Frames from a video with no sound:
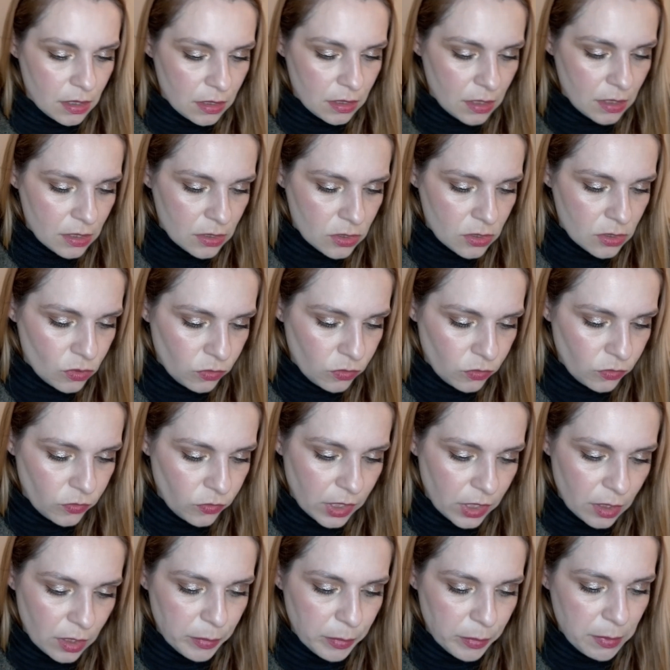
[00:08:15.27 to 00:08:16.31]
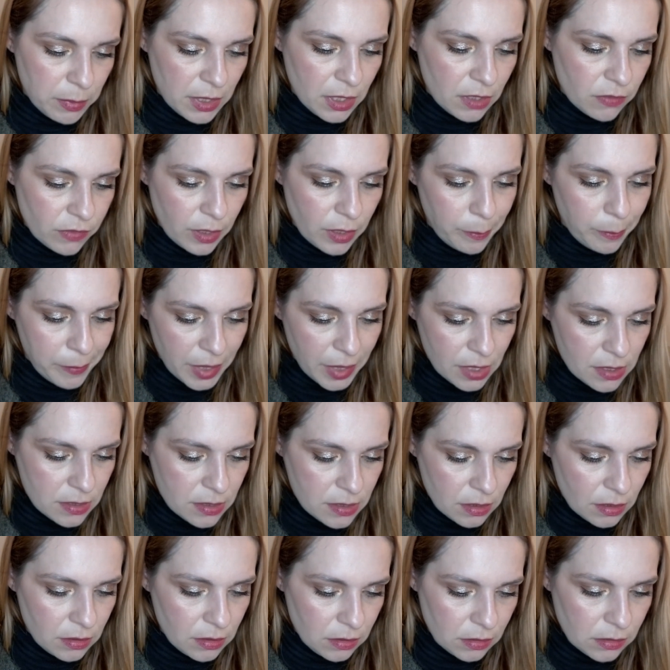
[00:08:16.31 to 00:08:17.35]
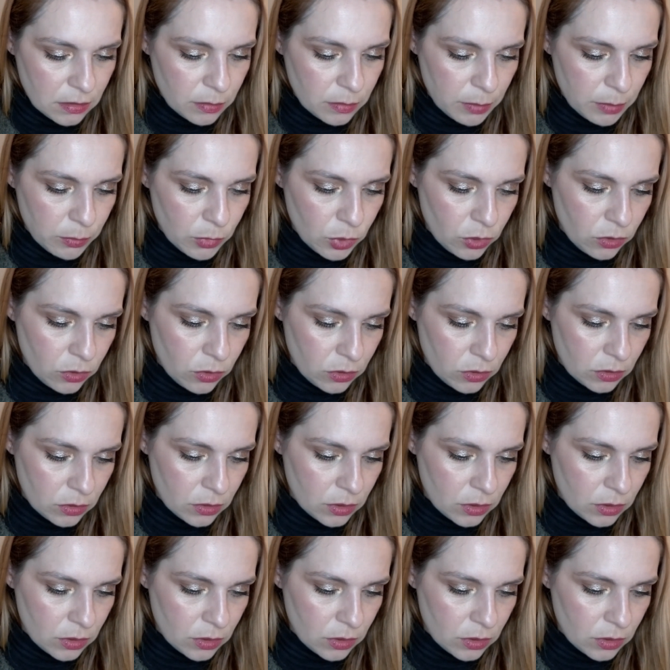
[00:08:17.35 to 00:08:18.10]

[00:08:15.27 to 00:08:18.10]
Not so far. Maybe if I mix it a little bit more.